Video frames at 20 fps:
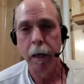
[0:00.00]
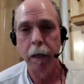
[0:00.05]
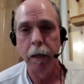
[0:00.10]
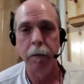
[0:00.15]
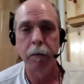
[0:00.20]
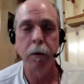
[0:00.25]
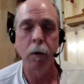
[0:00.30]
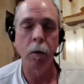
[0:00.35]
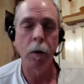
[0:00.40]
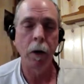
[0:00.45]

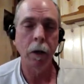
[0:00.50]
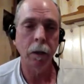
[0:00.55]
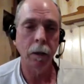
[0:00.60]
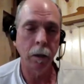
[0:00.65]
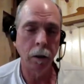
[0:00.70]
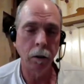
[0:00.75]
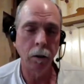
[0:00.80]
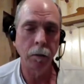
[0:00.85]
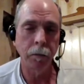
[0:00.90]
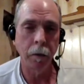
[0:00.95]
And if you walk
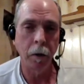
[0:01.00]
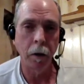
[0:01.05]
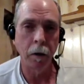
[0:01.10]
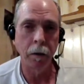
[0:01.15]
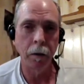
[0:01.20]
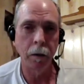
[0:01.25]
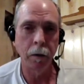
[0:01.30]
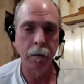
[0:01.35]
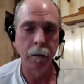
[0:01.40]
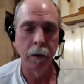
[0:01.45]
a little
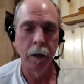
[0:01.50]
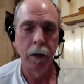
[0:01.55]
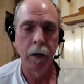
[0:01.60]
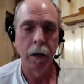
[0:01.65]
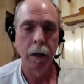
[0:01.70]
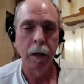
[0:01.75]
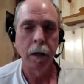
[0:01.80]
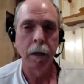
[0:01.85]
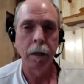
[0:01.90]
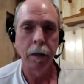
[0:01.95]
farther,
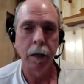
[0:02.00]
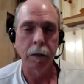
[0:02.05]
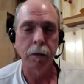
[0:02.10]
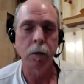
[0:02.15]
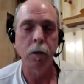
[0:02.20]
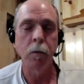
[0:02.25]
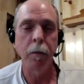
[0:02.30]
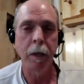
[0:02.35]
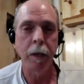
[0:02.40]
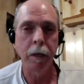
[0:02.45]

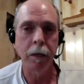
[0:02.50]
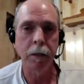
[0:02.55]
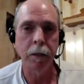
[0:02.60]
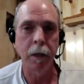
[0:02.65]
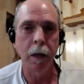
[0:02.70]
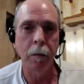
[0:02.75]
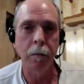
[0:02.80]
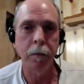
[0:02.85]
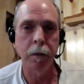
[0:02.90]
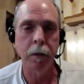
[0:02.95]
not too many
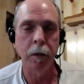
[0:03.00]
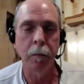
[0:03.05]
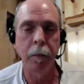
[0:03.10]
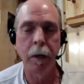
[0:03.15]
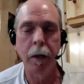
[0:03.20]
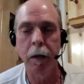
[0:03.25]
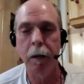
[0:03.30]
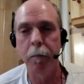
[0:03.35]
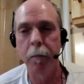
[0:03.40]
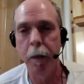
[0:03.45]
steps,
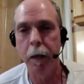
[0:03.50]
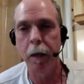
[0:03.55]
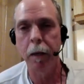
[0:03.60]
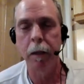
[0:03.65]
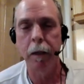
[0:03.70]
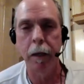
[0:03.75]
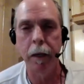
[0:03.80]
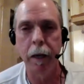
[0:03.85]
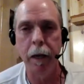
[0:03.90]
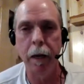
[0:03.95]
about a
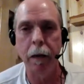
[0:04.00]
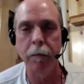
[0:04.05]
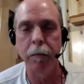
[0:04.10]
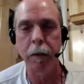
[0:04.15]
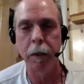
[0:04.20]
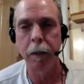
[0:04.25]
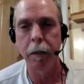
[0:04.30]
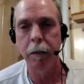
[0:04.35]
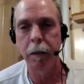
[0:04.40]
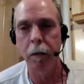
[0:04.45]
mile and a half,
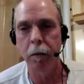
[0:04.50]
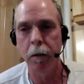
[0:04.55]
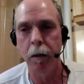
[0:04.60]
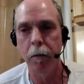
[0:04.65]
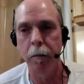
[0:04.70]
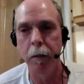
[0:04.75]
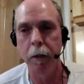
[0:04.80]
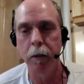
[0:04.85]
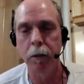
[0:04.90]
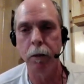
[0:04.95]
you get down to
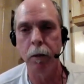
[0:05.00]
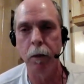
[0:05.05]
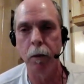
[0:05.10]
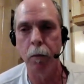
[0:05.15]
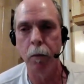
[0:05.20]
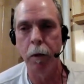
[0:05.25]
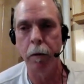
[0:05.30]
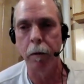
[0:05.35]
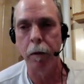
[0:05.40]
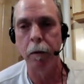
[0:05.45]
the Minnesota
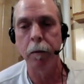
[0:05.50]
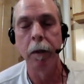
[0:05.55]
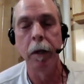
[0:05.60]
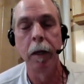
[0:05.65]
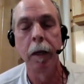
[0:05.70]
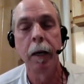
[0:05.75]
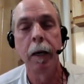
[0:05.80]
River.